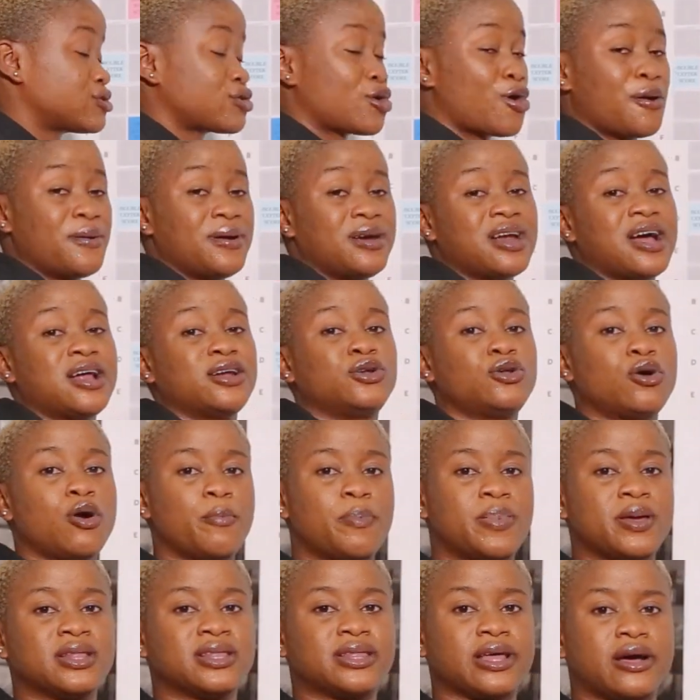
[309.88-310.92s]
scoring and
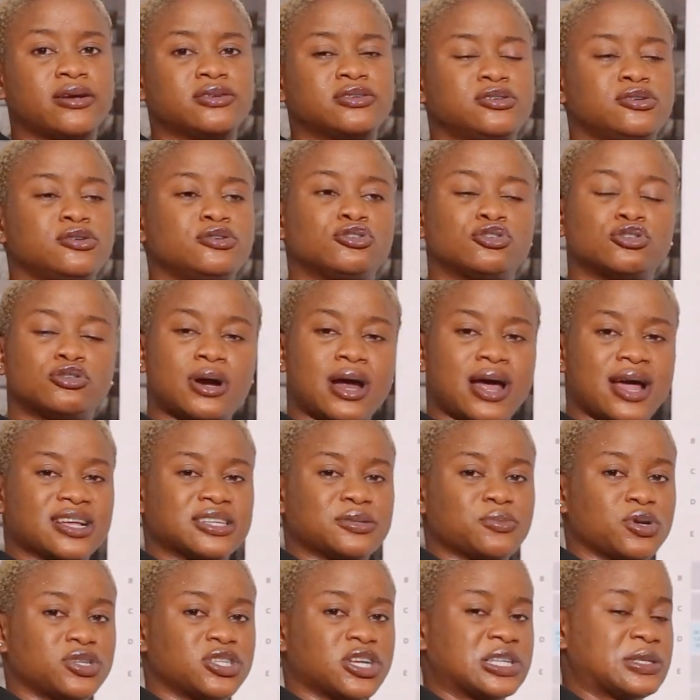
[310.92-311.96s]
dumping tiles, you try
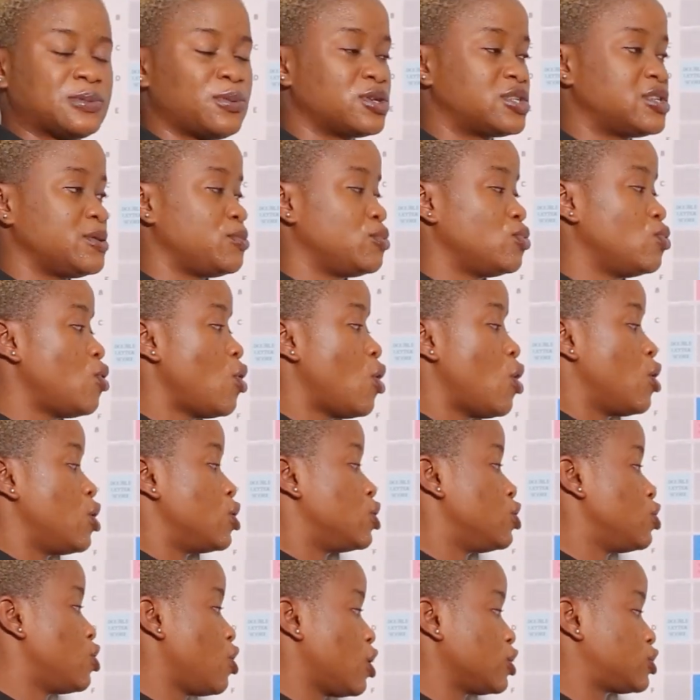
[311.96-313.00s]
as much as possible
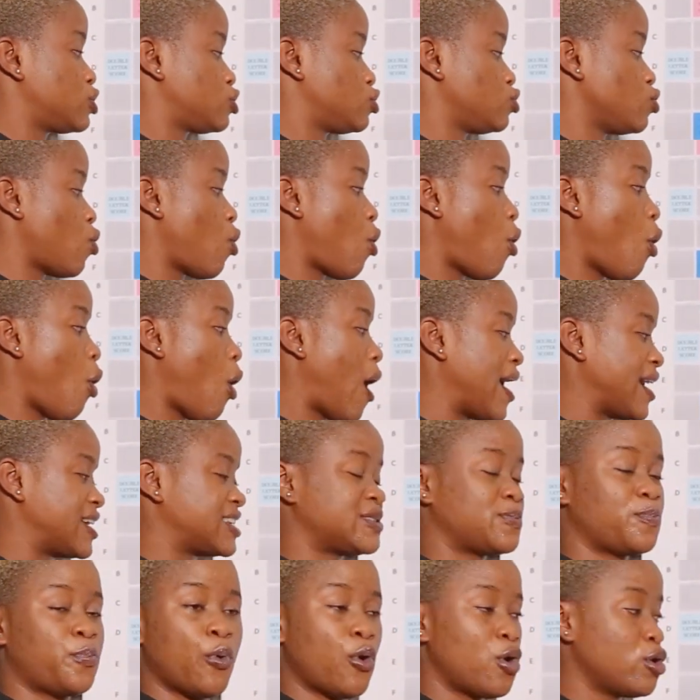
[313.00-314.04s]
not to
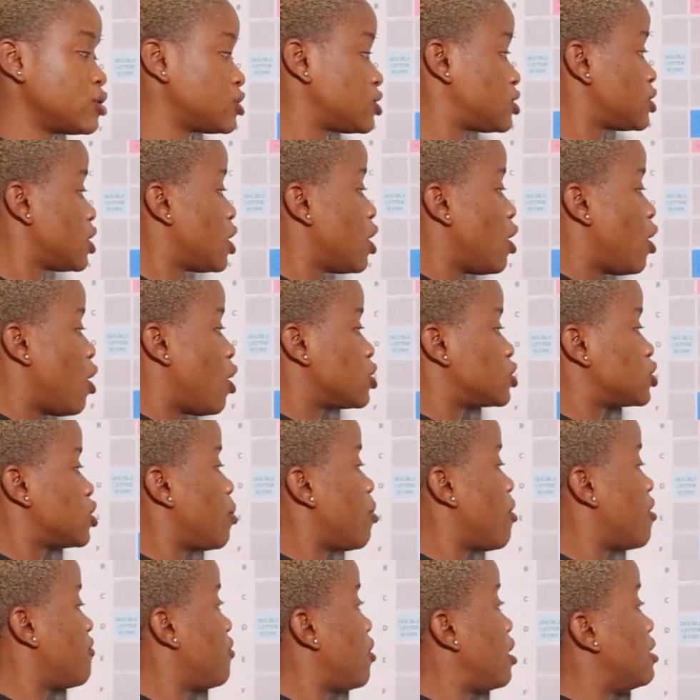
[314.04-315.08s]
expose
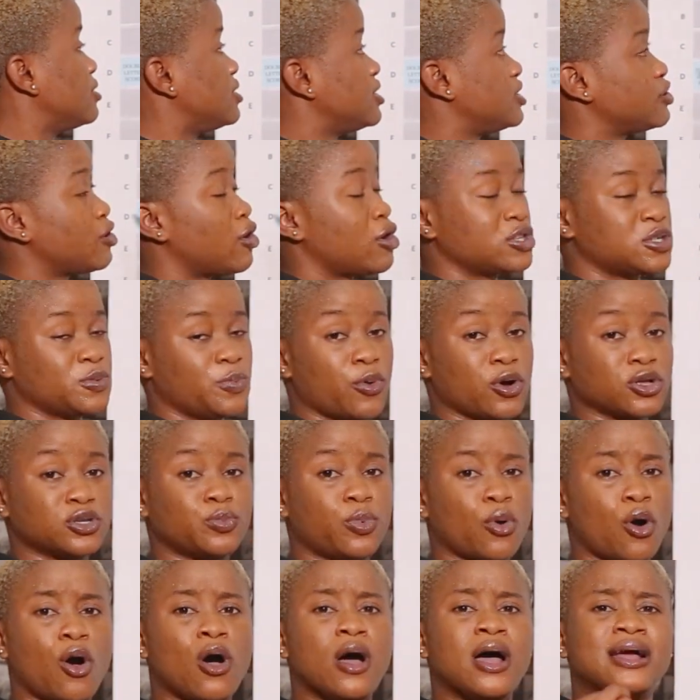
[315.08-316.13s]
some of all these hotspots.
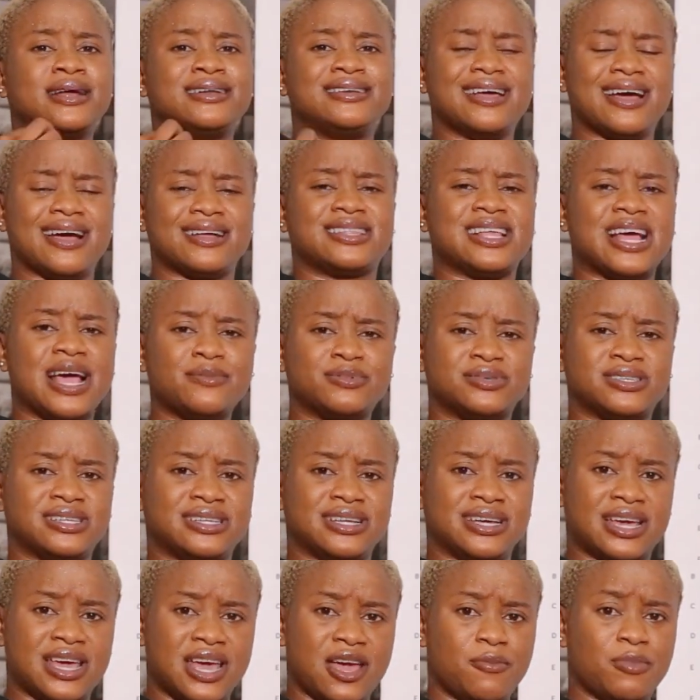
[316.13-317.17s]
But there are times in
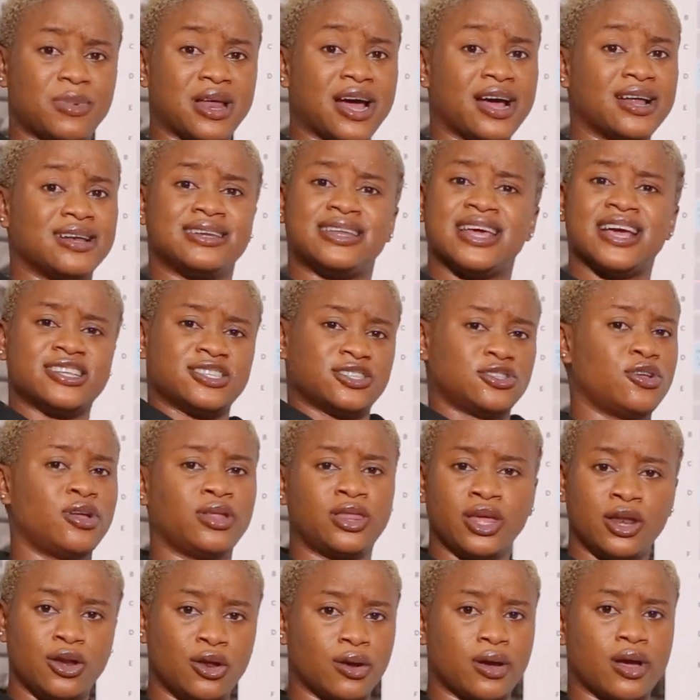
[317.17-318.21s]
the game that there's
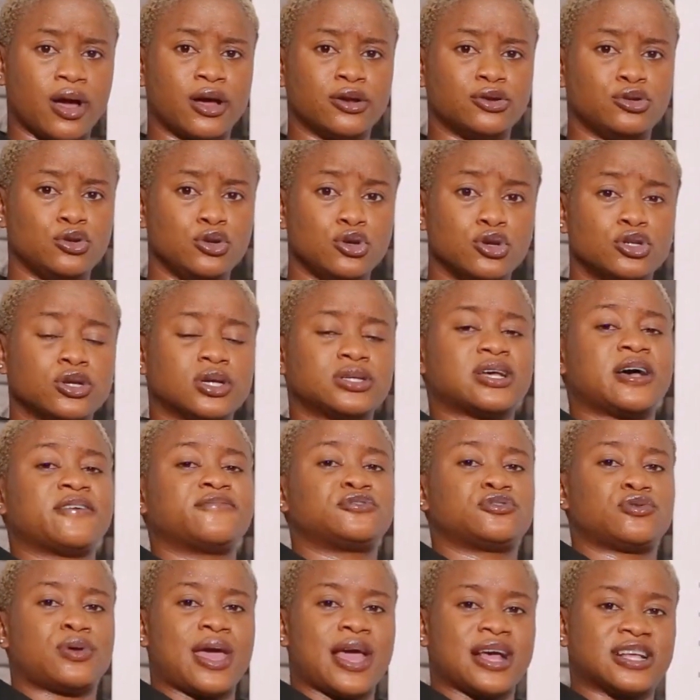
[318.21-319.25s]
nothing you can do. You just have
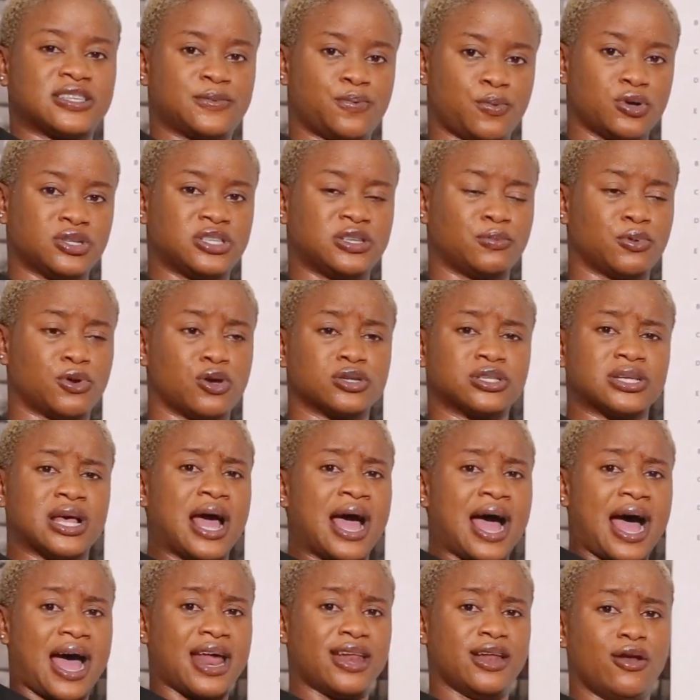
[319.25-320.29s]
to expose it, because
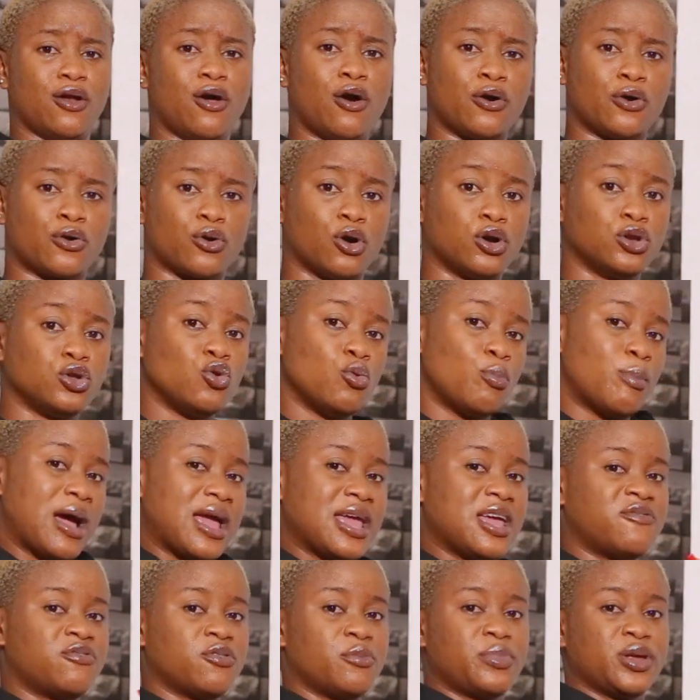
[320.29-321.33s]
at the long run you
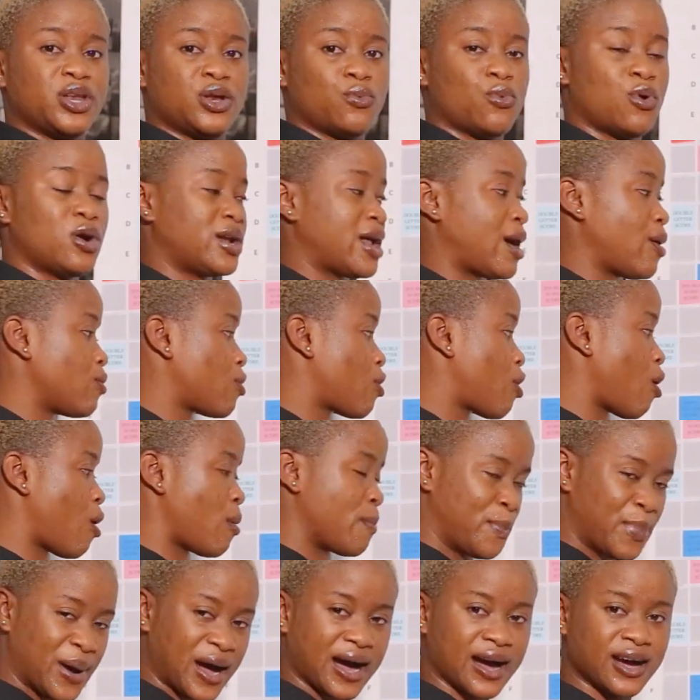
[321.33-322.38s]
might even be the one that will
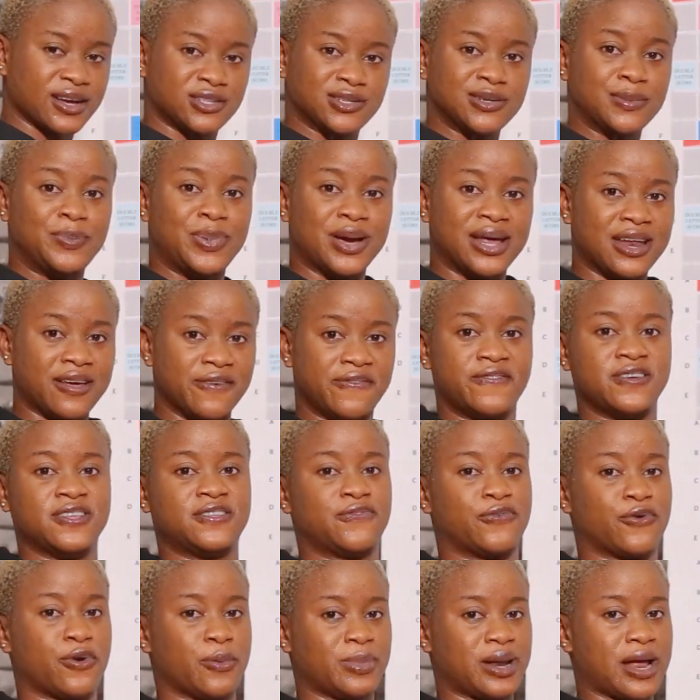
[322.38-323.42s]
come back to benefit
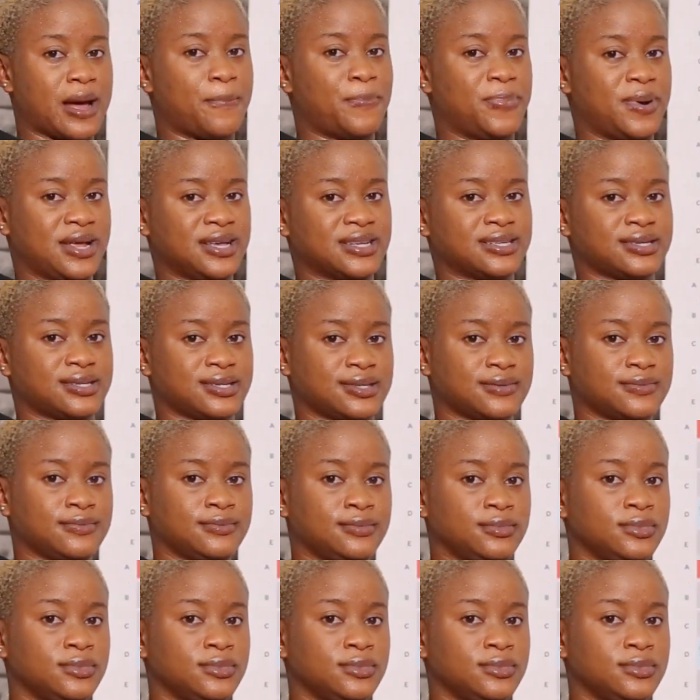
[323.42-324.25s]
from that place.